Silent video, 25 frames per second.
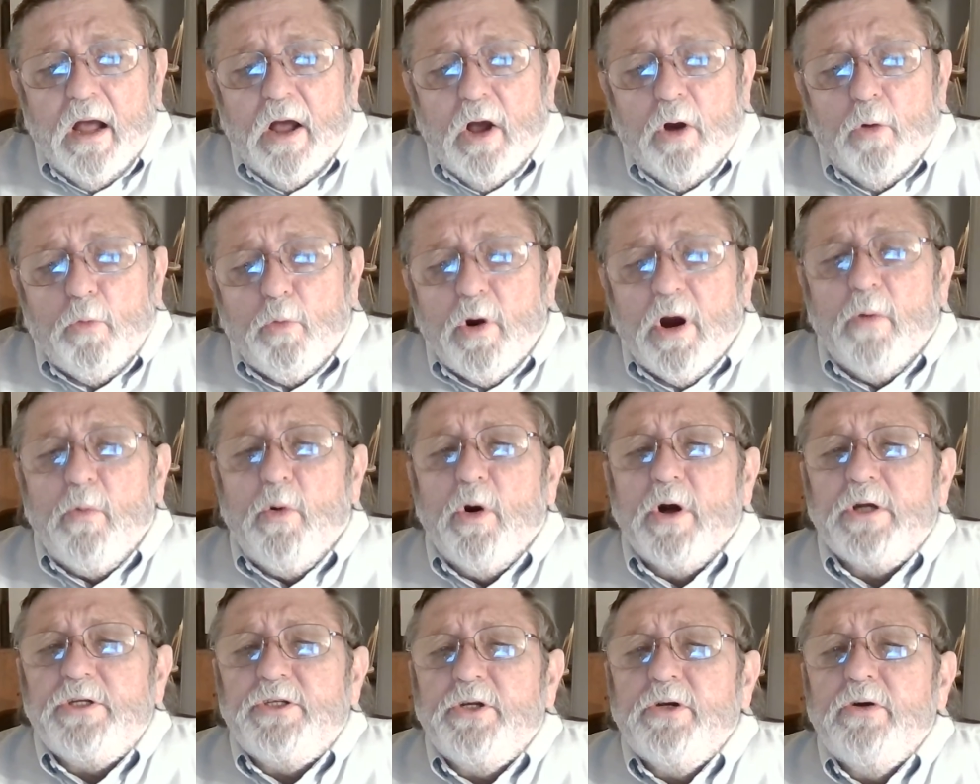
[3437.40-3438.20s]
World
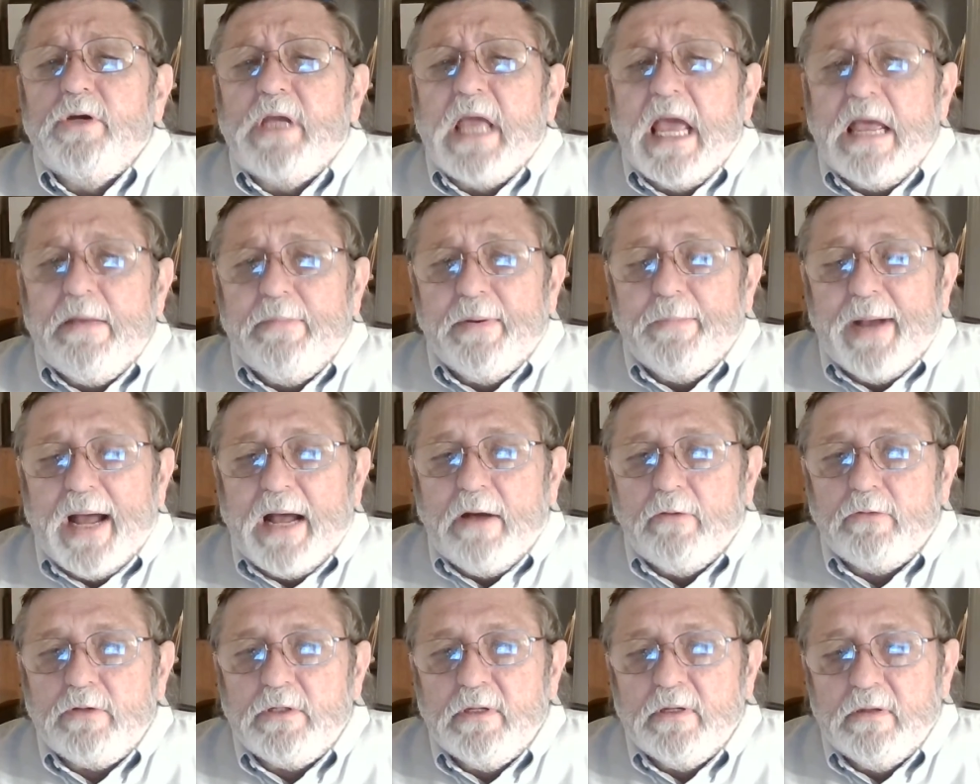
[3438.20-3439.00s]
War II came
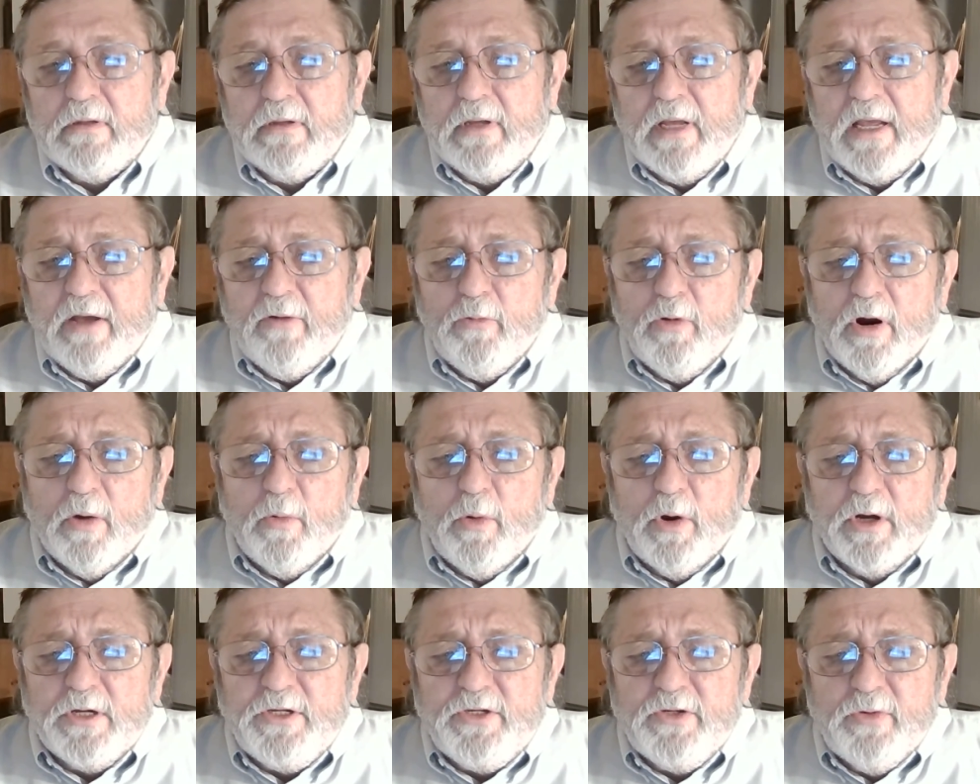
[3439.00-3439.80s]
about. And
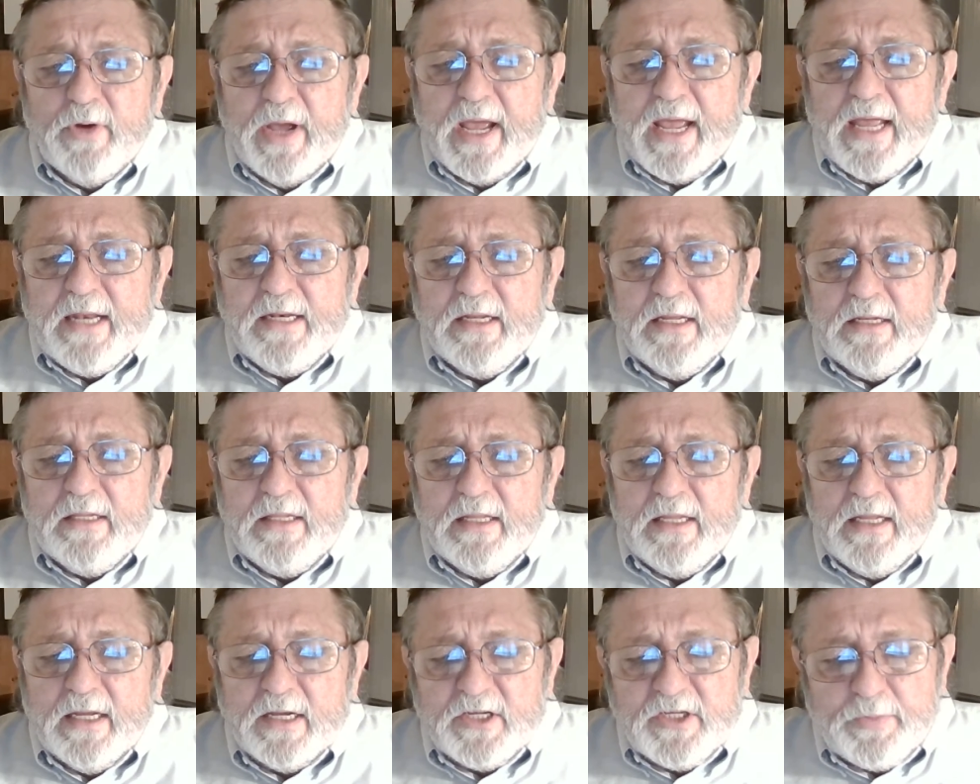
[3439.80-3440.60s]
World War II ended
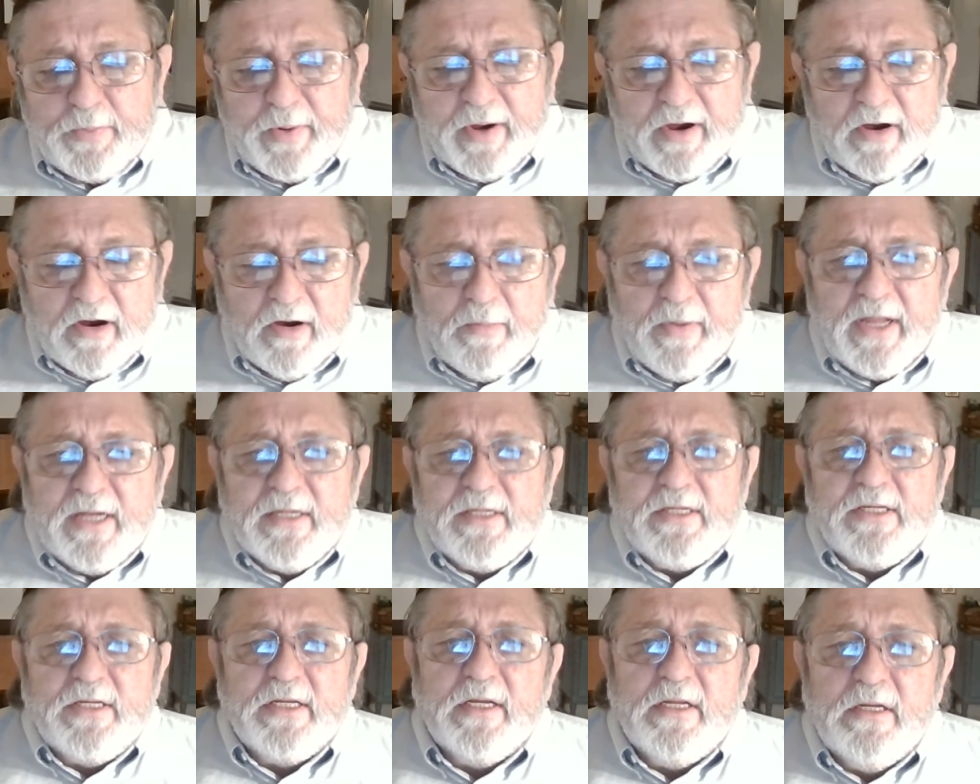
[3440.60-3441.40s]
the
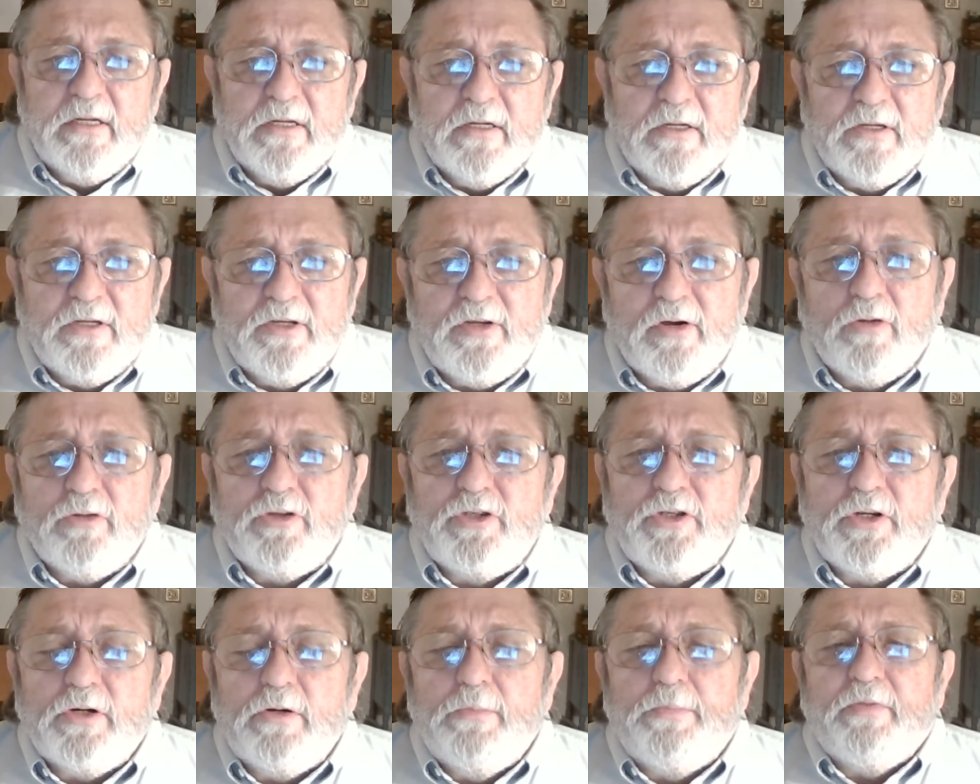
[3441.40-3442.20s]
experiments in
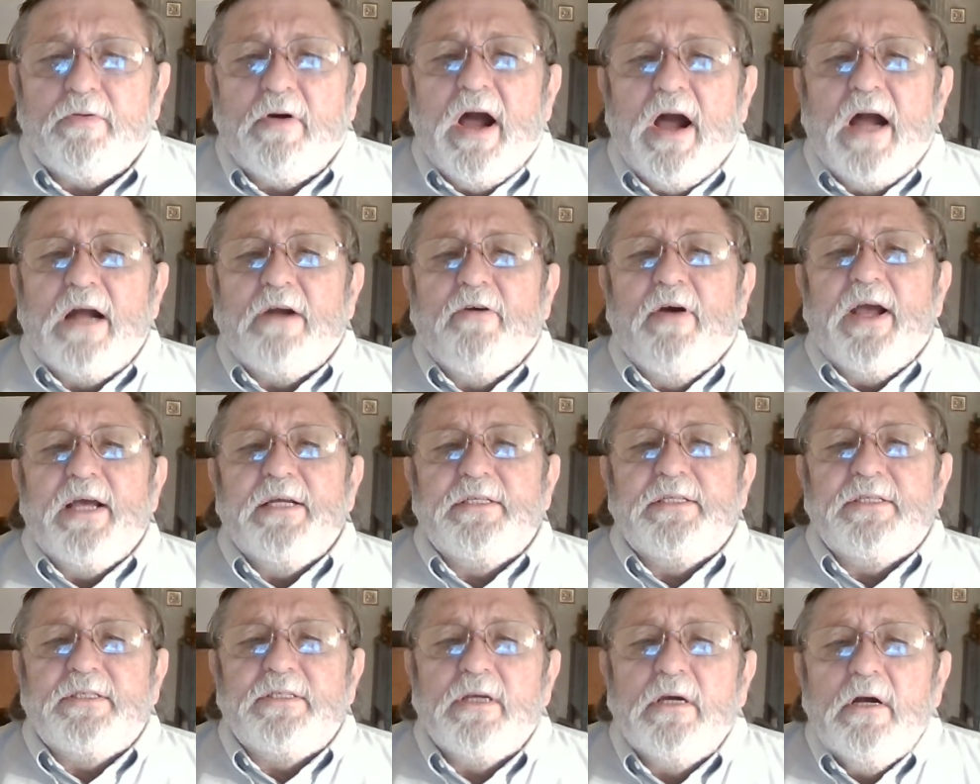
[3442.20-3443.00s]
social
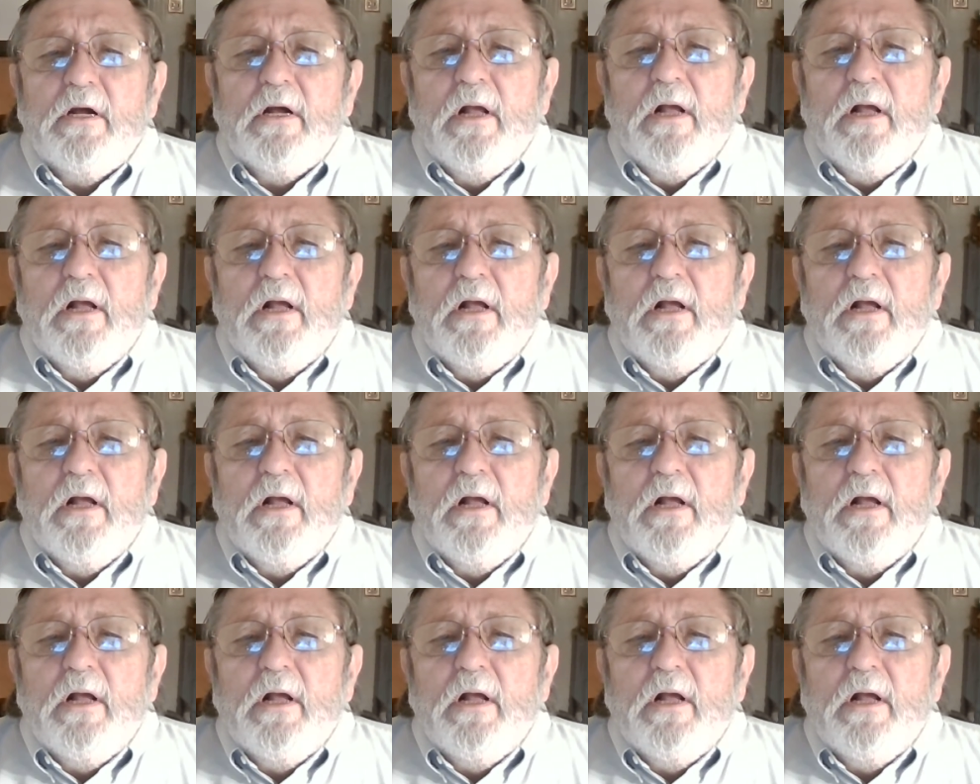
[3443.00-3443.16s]
progress.